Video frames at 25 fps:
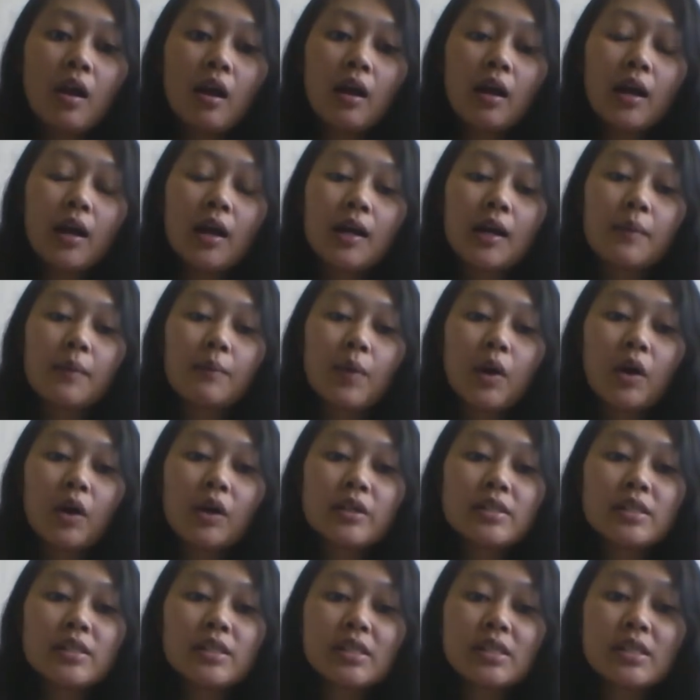
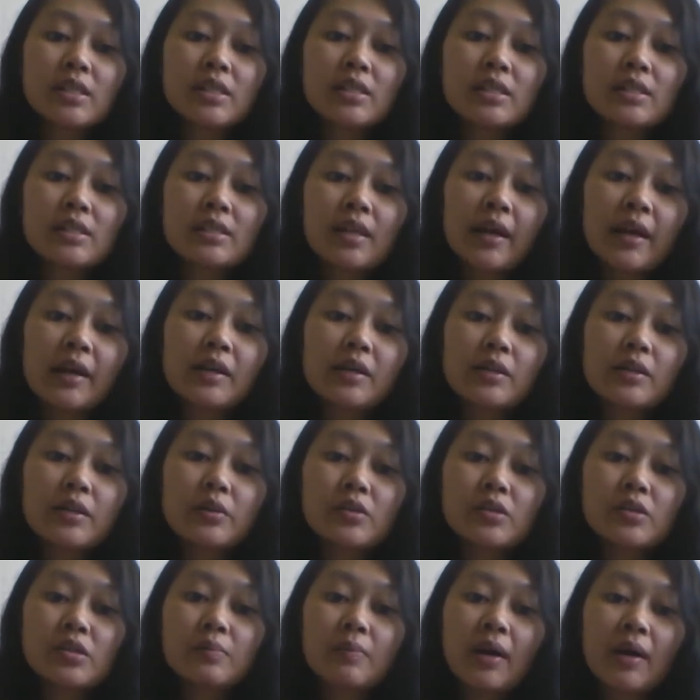ARDS is
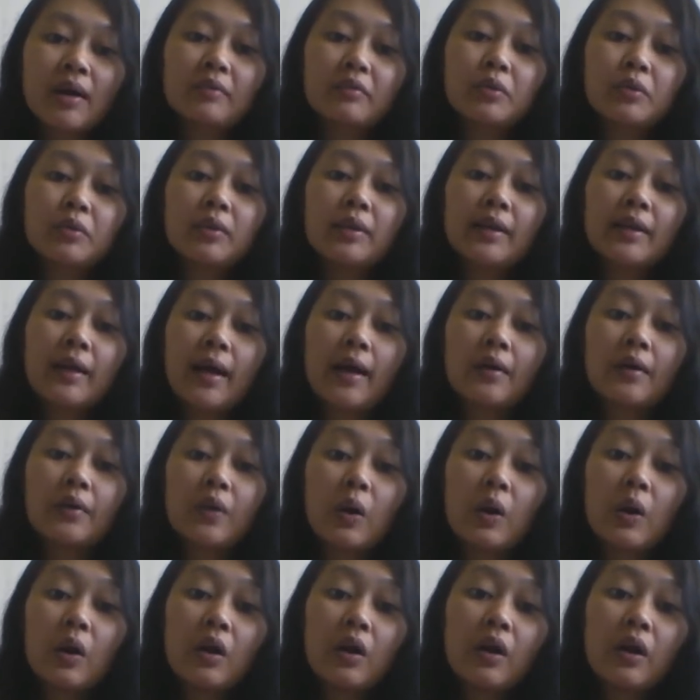diagnosed by ruling out
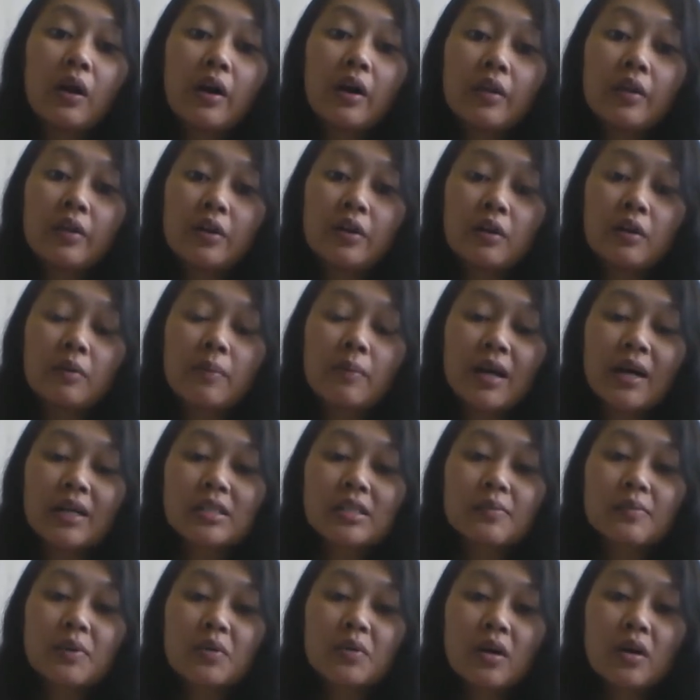all other
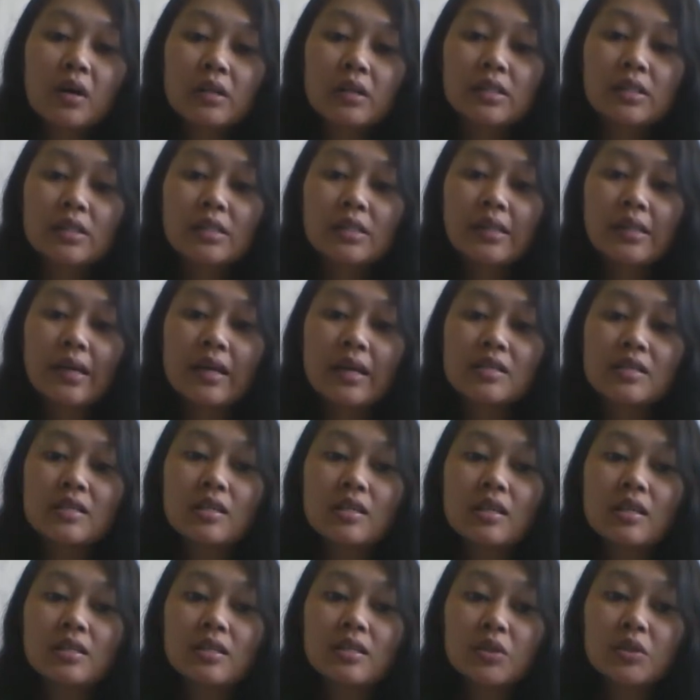possible causes that is
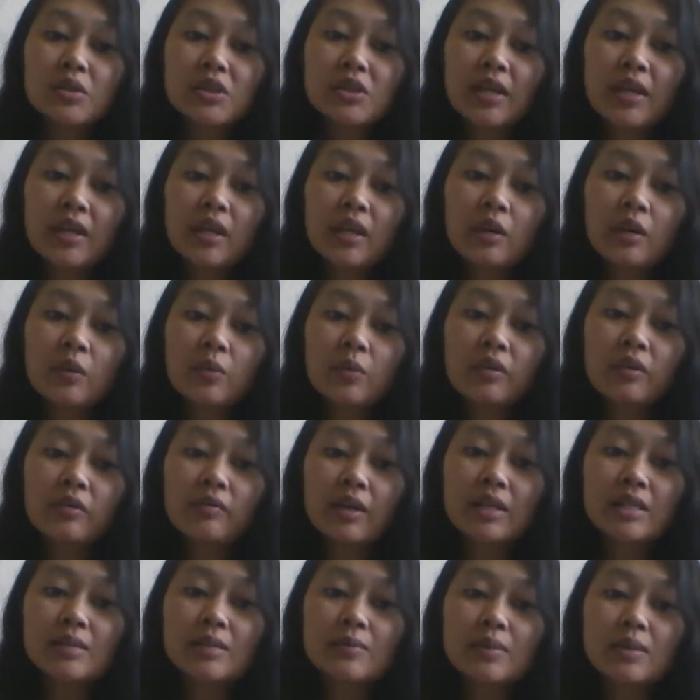associated with
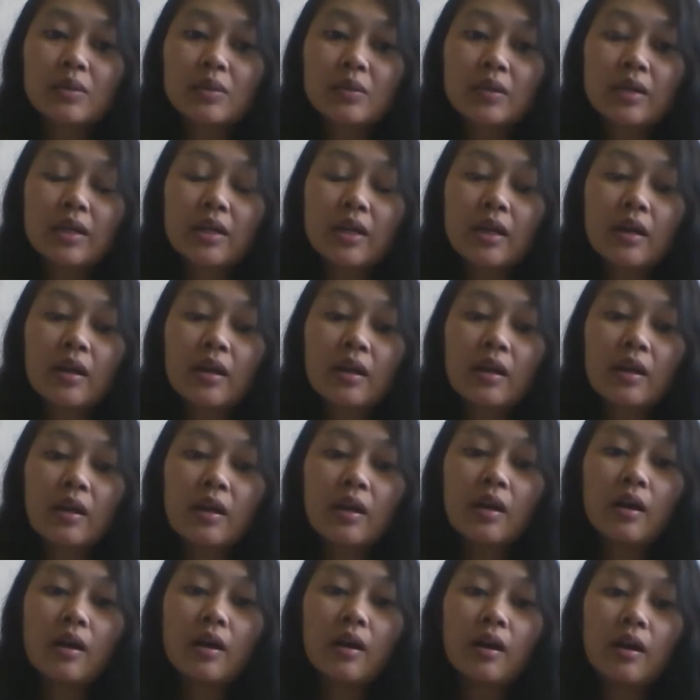respiratory
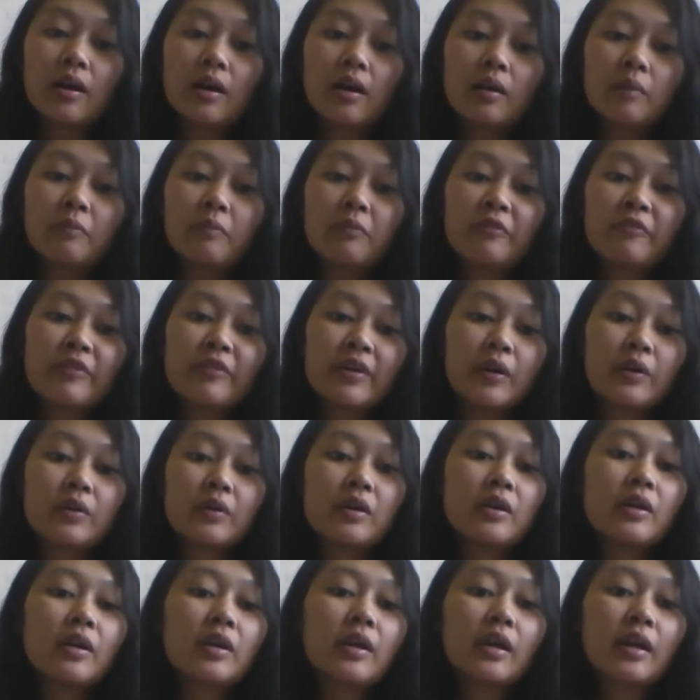
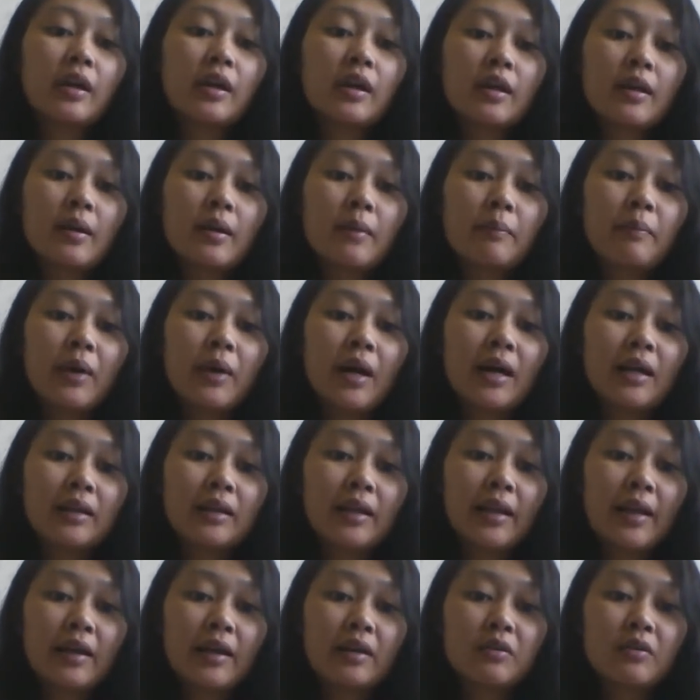failure and
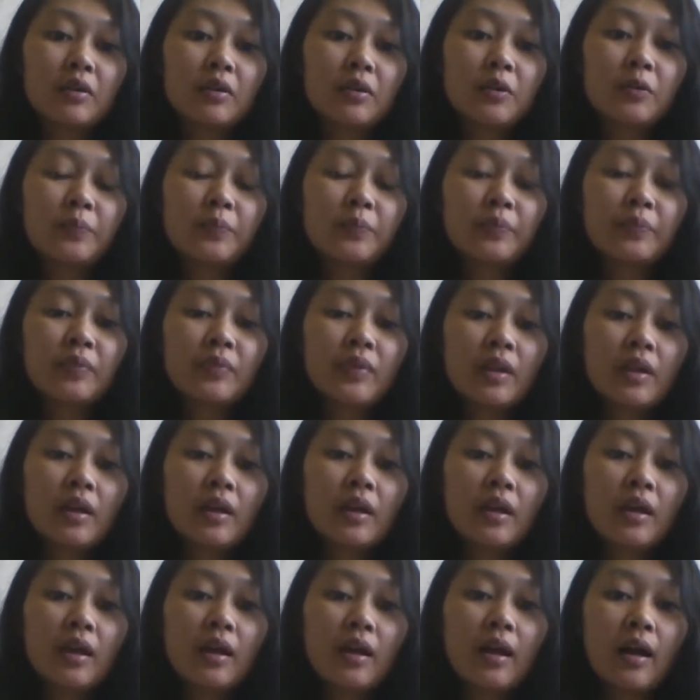bilateral
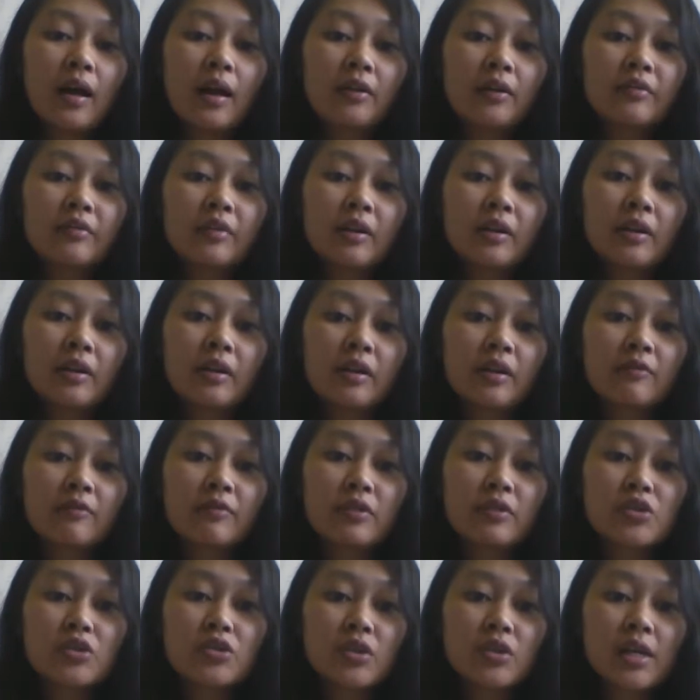alveolar
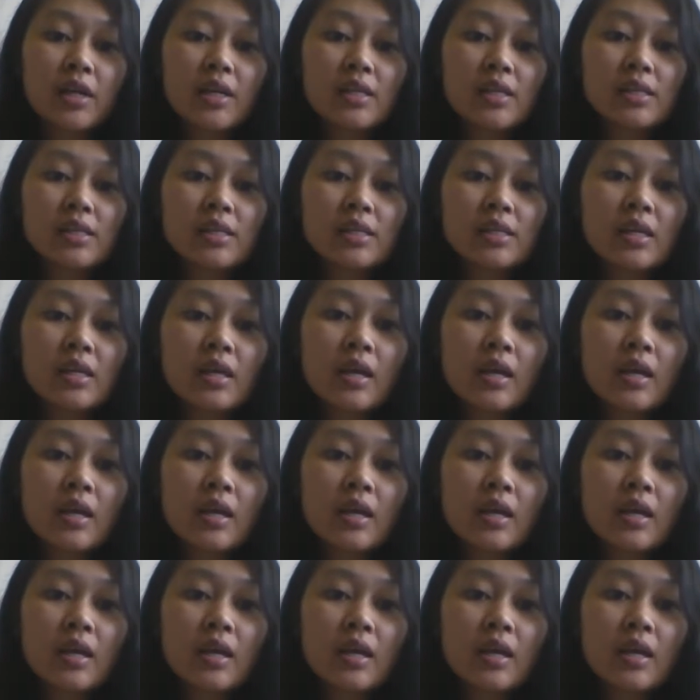infiltrates.